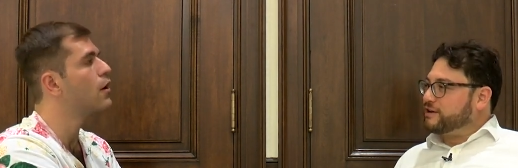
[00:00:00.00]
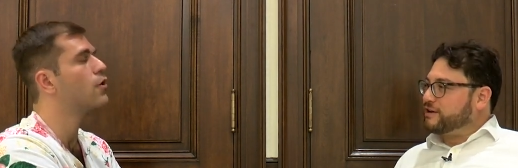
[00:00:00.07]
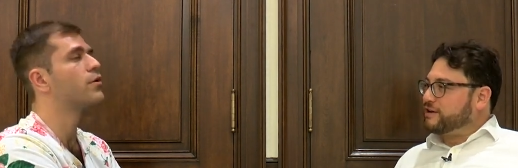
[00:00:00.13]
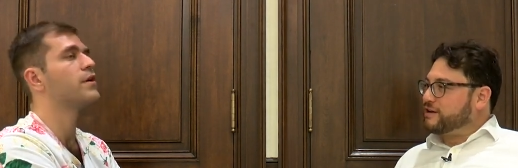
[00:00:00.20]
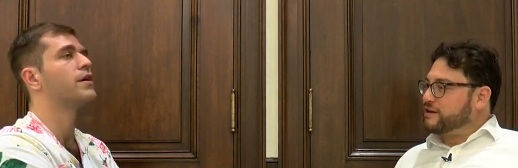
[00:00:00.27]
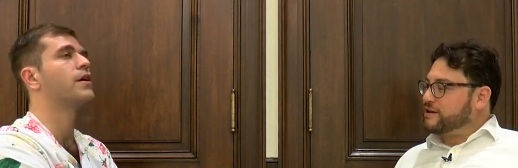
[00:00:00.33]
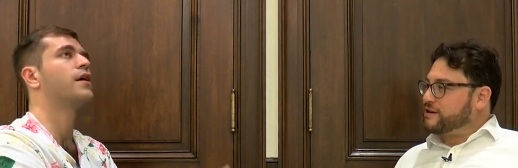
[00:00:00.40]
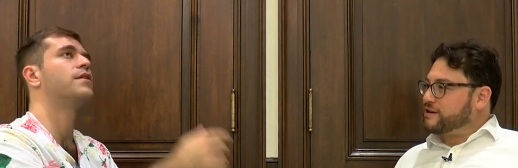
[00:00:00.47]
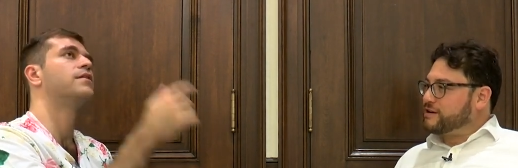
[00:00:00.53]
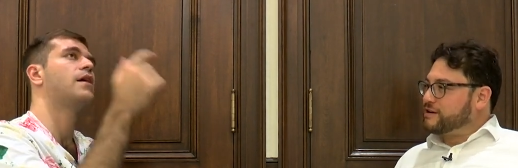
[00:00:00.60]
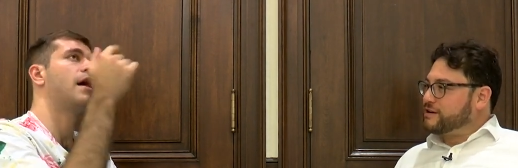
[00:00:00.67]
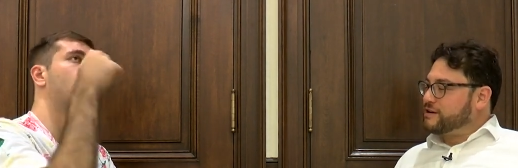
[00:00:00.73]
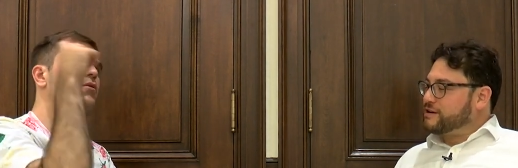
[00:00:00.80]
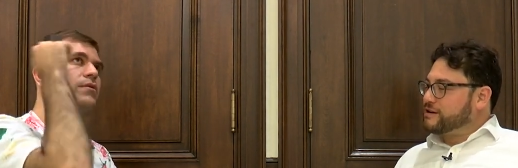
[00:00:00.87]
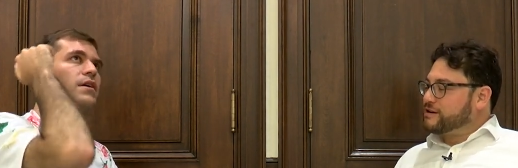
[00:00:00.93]
Speaker 1: Okay, and now
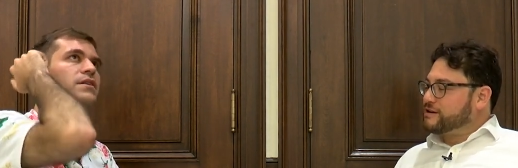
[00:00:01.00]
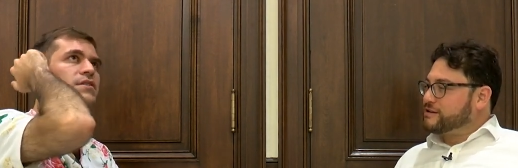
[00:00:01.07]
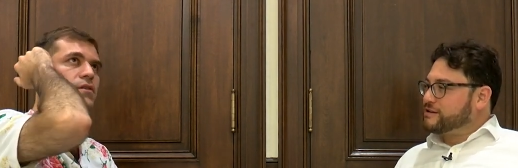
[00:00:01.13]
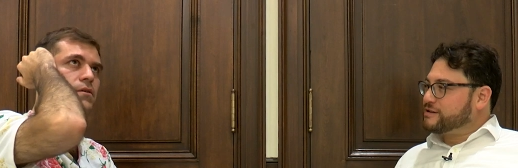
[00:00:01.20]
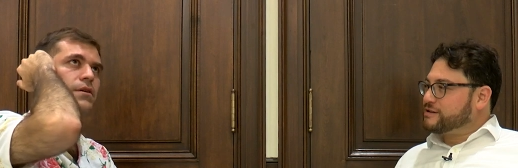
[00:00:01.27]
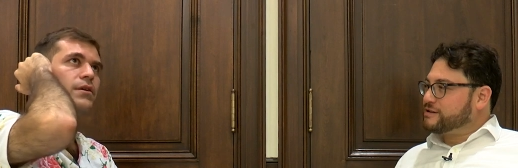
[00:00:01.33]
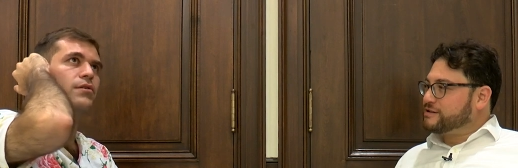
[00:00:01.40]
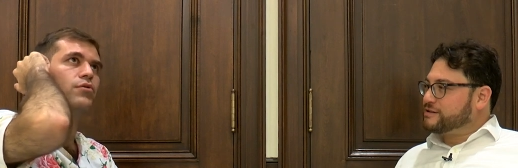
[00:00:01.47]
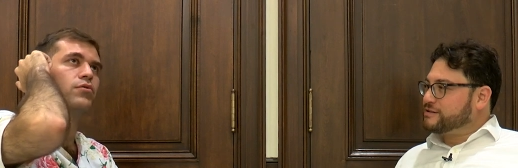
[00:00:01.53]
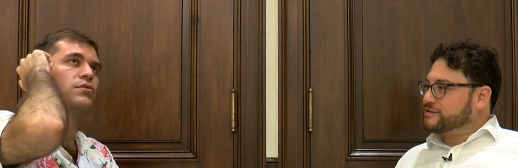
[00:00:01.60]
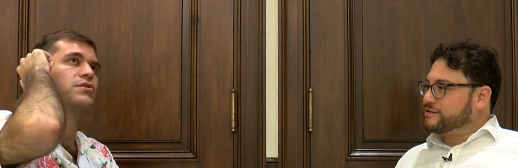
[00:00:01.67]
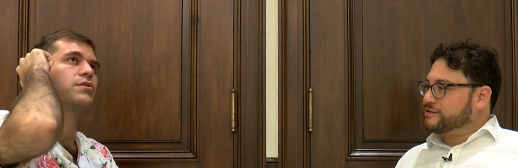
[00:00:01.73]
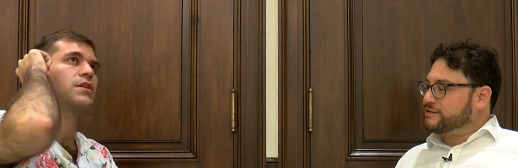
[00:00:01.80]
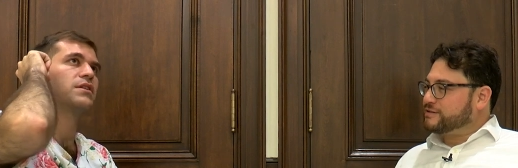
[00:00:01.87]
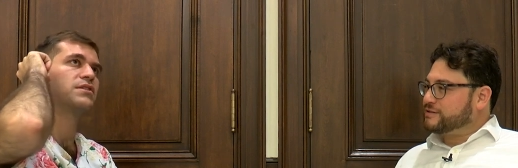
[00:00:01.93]
let's okay cool. So
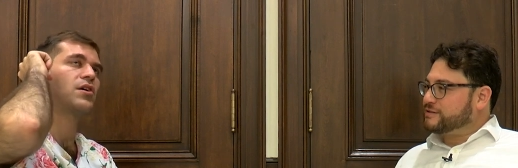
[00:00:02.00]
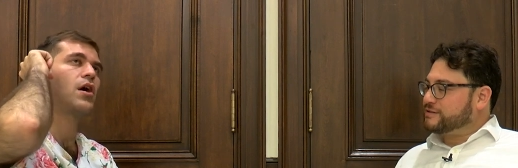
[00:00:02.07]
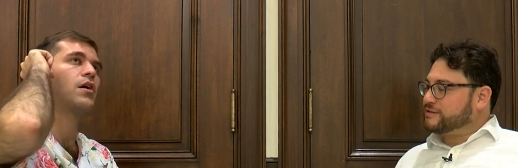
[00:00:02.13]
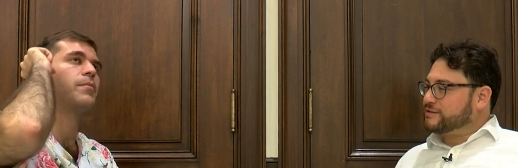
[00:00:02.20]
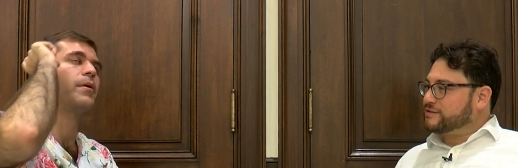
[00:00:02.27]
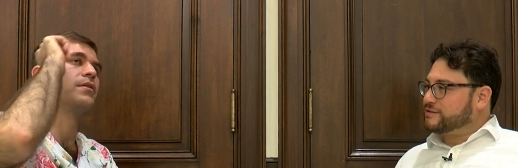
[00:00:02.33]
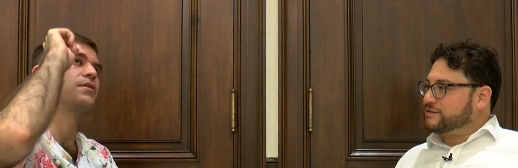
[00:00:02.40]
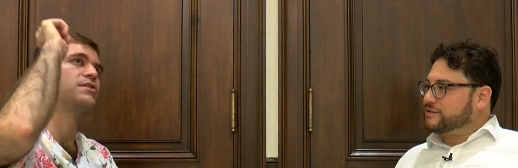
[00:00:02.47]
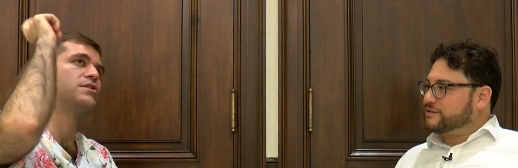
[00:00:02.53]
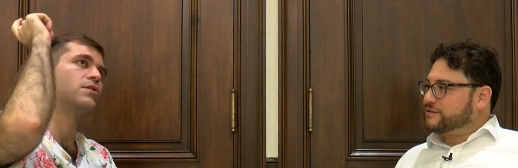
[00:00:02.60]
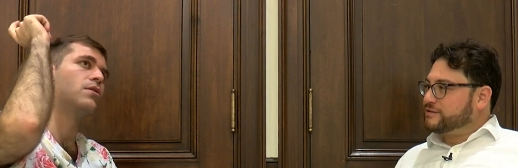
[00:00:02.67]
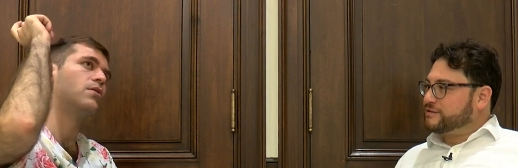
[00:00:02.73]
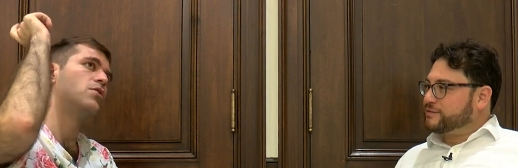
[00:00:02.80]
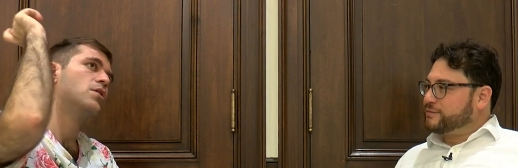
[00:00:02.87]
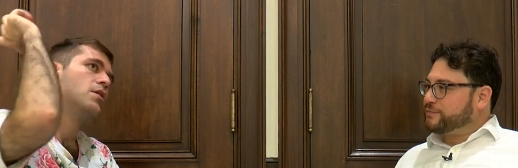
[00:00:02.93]
let's talk about this.
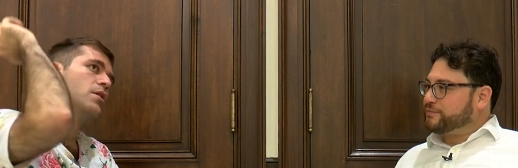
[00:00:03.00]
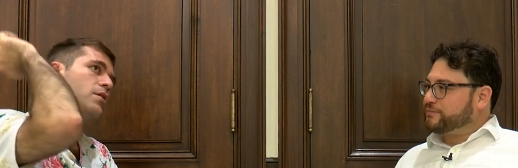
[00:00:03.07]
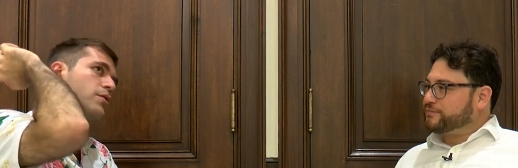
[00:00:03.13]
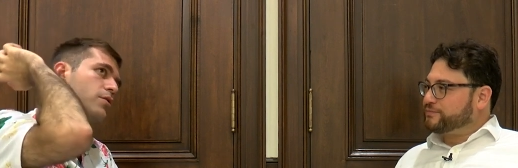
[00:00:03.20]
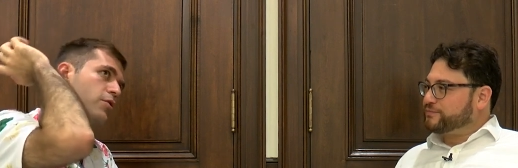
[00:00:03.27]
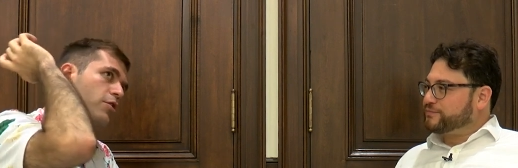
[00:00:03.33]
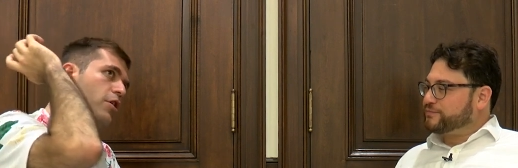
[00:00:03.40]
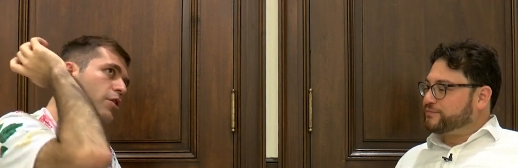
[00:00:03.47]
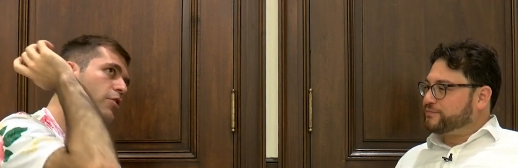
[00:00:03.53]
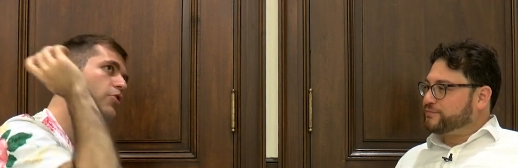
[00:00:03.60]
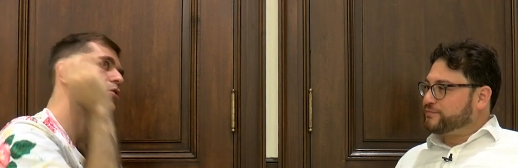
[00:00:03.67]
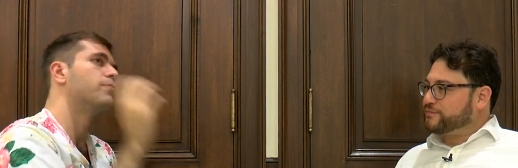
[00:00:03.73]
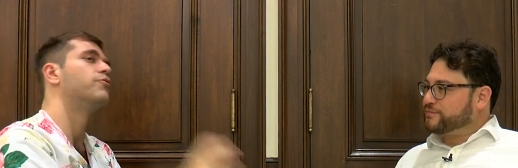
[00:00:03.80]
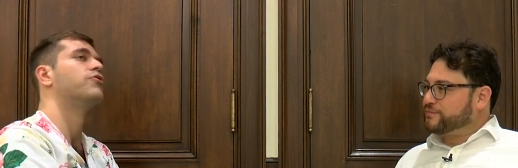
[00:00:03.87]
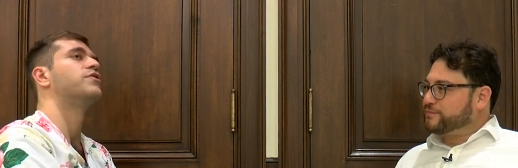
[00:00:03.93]
So uh,
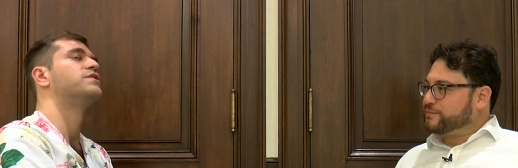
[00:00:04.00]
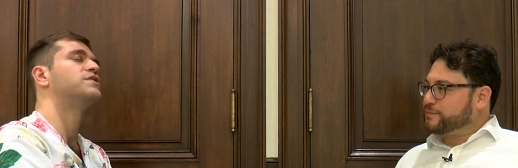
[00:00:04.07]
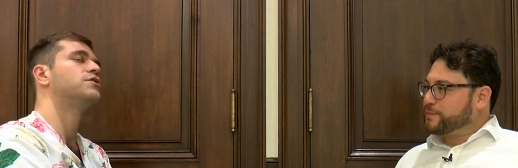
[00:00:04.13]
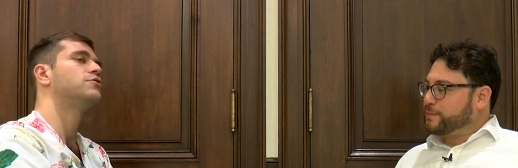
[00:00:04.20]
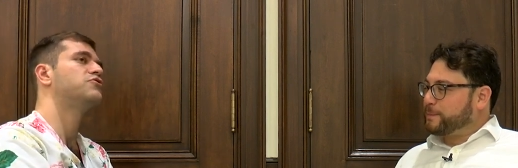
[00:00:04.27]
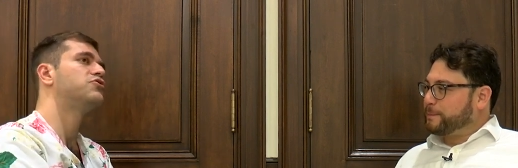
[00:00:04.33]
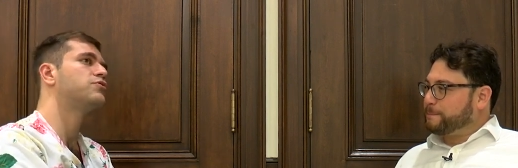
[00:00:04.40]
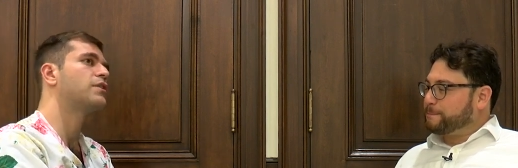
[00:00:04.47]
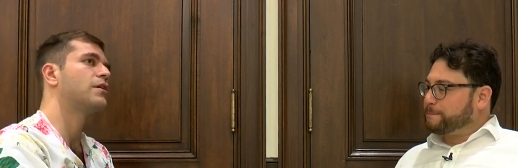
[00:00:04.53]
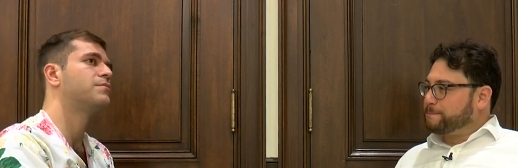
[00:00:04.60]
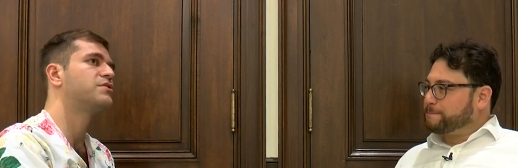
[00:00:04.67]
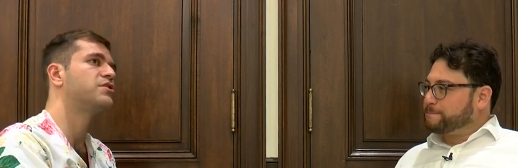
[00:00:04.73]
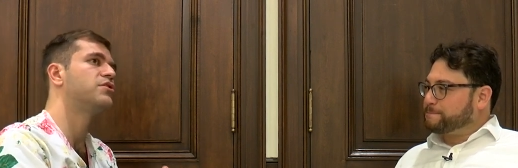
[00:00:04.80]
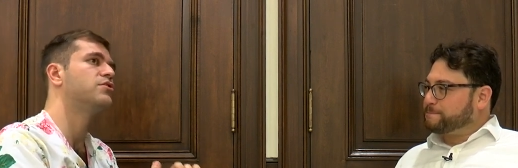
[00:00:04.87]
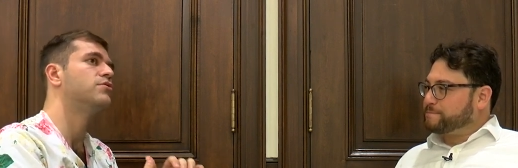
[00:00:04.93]
the CO2 comes
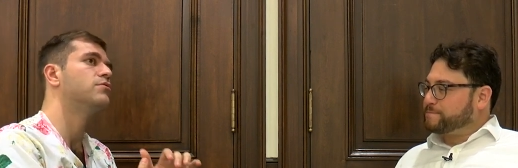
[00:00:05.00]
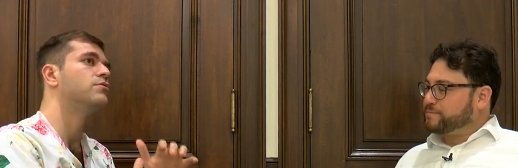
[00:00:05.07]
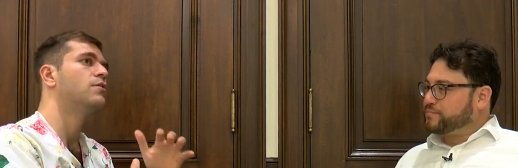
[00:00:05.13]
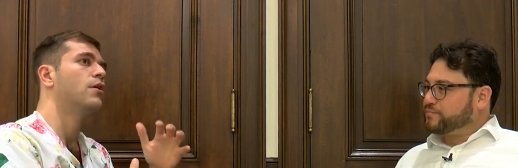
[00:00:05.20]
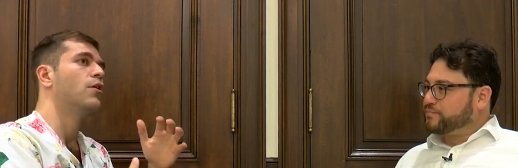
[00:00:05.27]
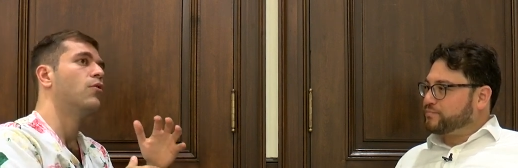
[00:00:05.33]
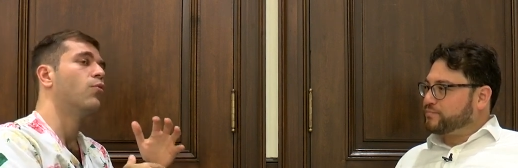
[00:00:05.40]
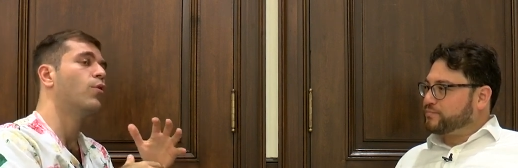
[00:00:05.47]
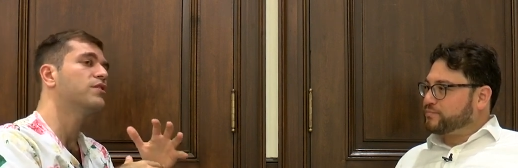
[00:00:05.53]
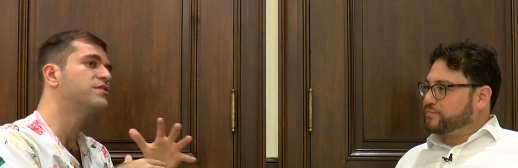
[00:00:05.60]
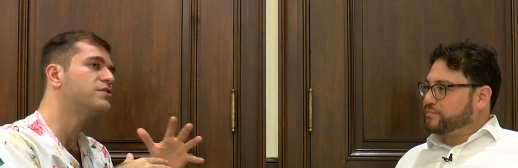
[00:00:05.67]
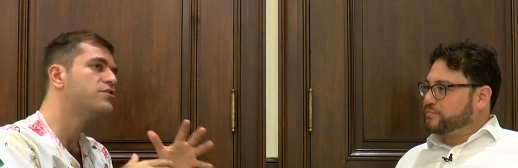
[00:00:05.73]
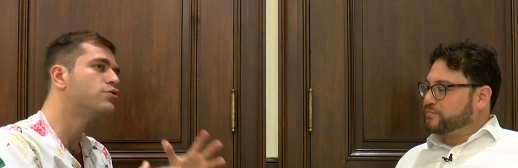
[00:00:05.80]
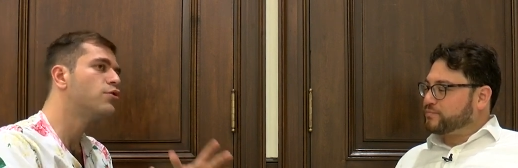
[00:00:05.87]
to you. What does